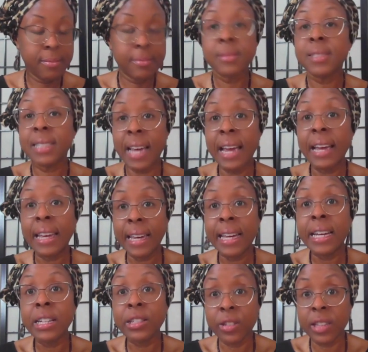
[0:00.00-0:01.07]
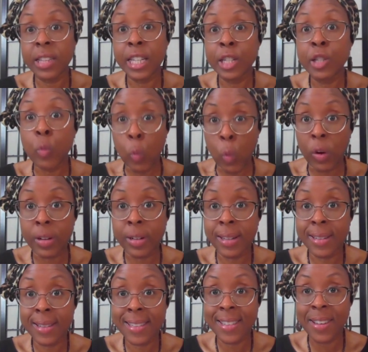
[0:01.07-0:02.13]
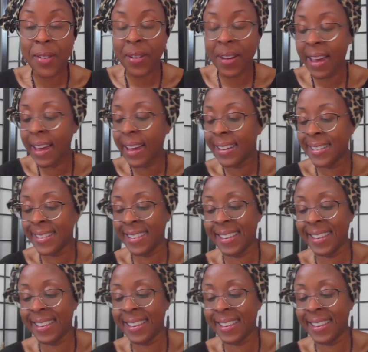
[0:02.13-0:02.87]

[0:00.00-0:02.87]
take heed to these warnings, okay?